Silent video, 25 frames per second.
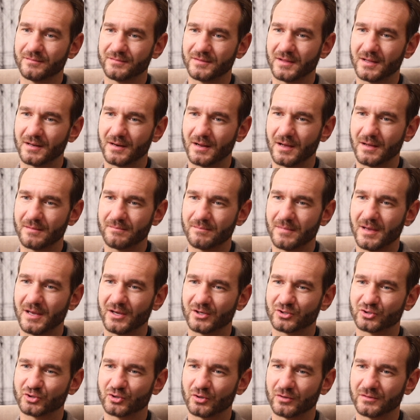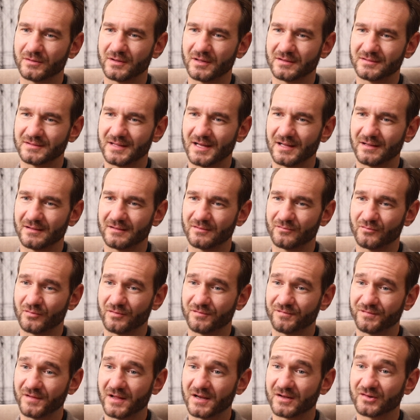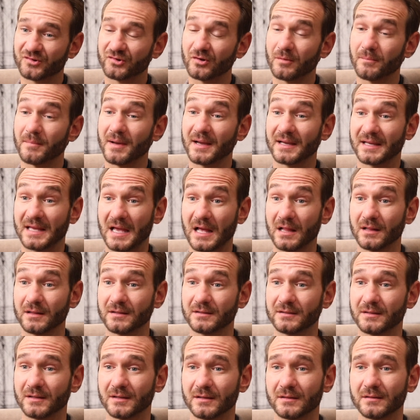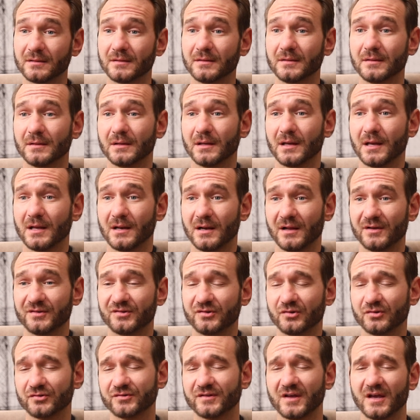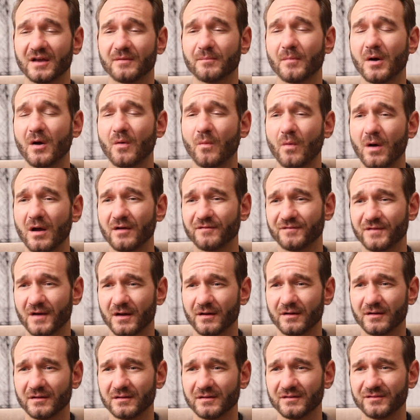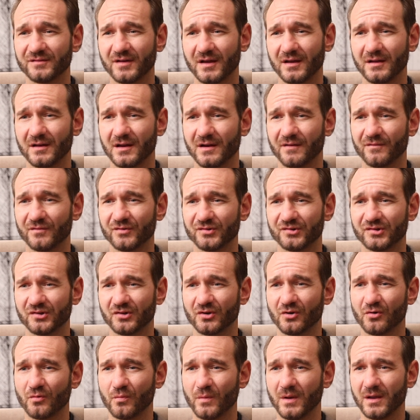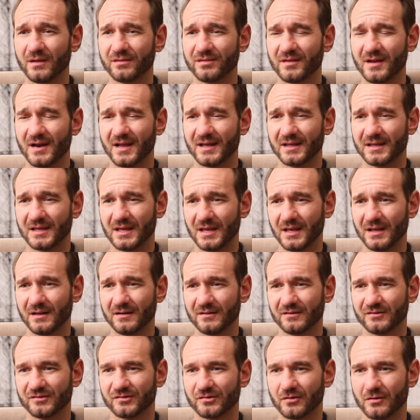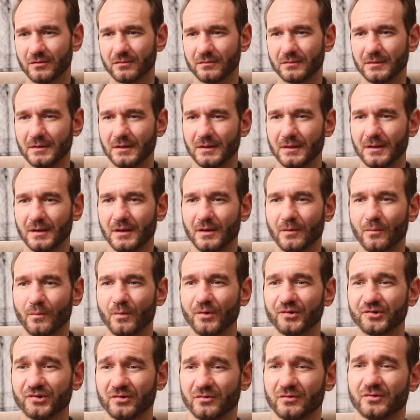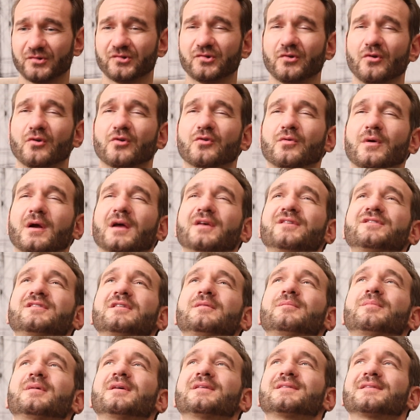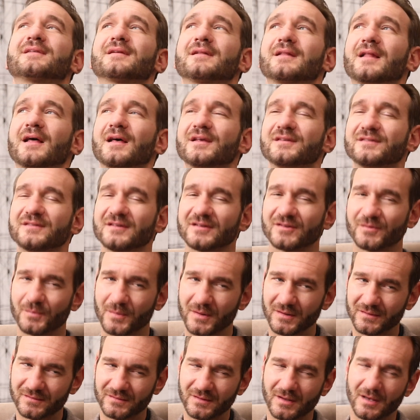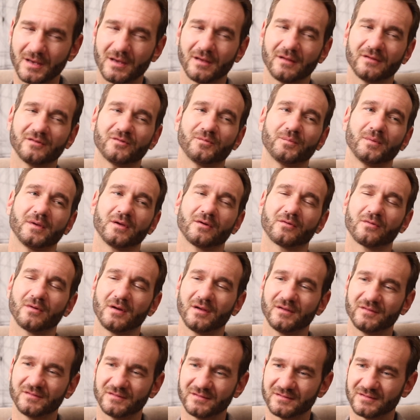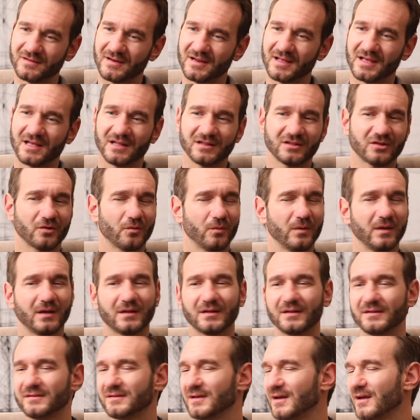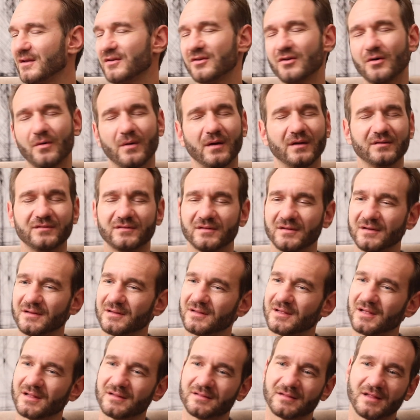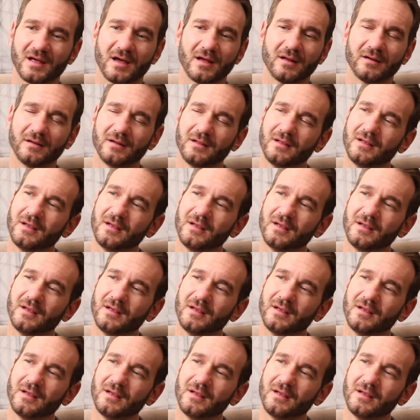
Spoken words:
then I make sure that reflects on my calendar, and I still take my wife out on a date every single week that I can. And so, was it so crazy busy the last 6 months? Yeah, it's been crazy. Did I get the weekly date? No, I didn't get that.